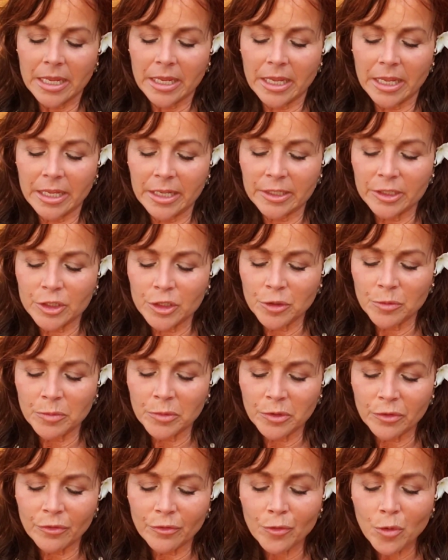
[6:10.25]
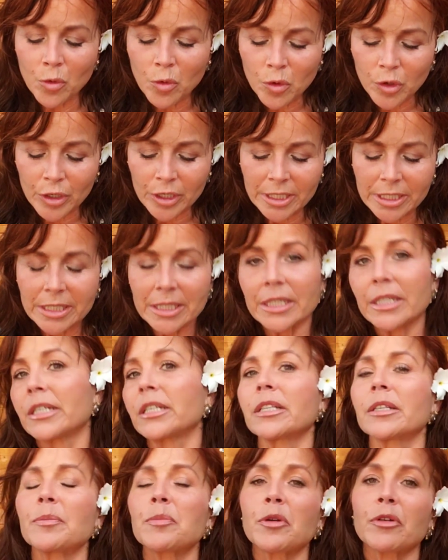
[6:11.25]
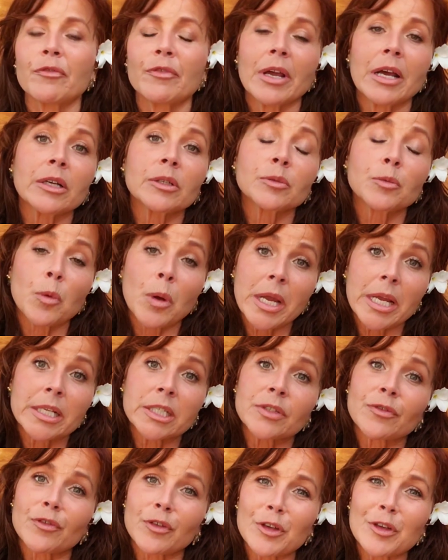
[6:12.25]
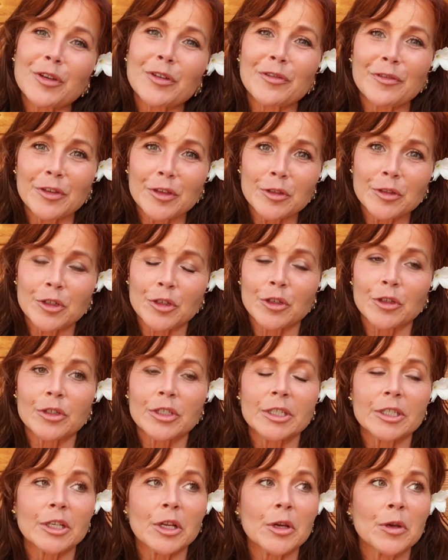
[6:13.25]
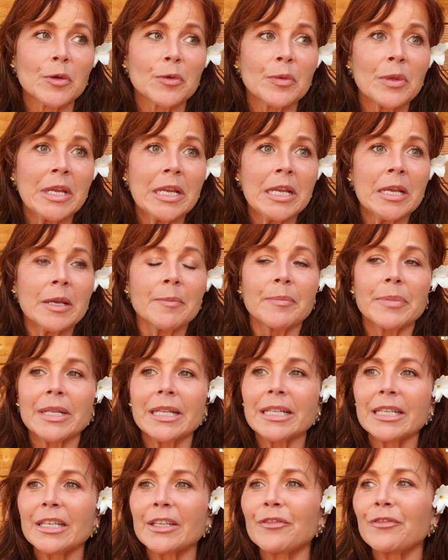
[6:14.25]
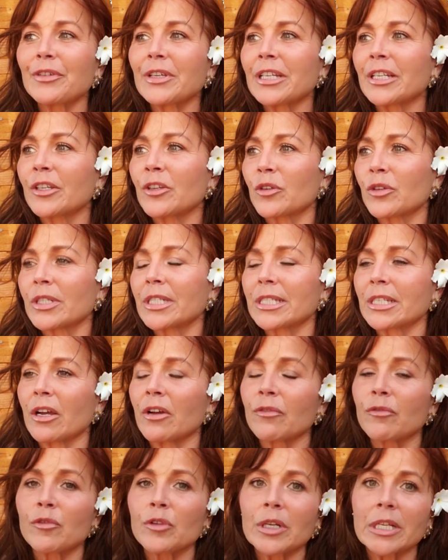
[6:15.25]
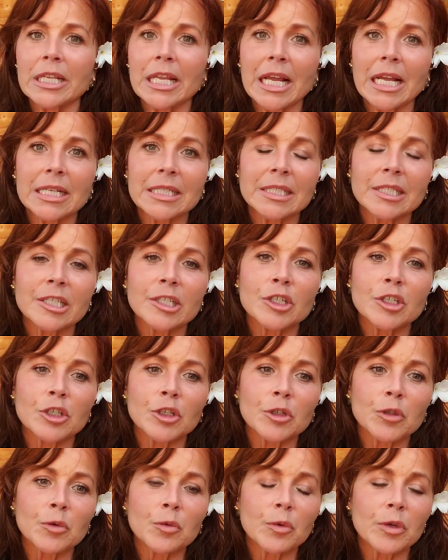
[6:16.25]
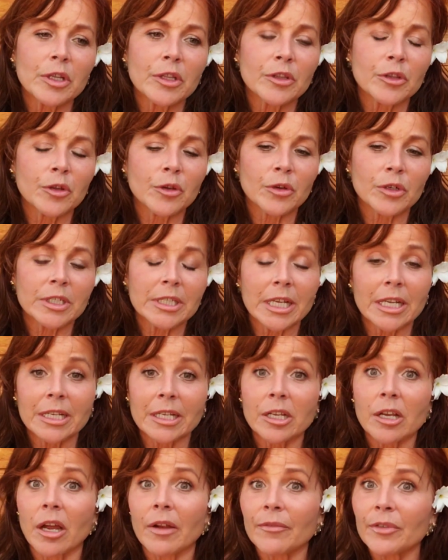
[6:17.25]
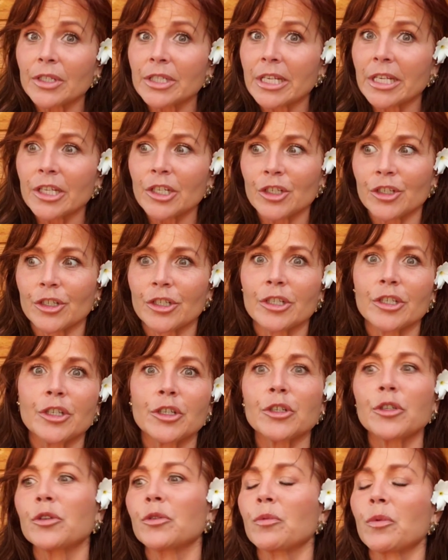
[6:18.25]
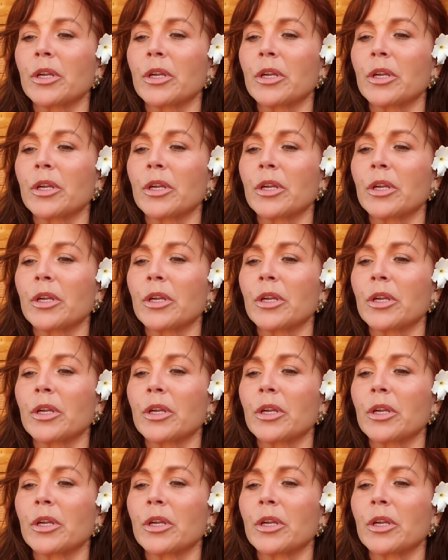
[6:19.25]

And you move forward in profound ways for your future. So belief in yourself really has to do with your daily conversation too.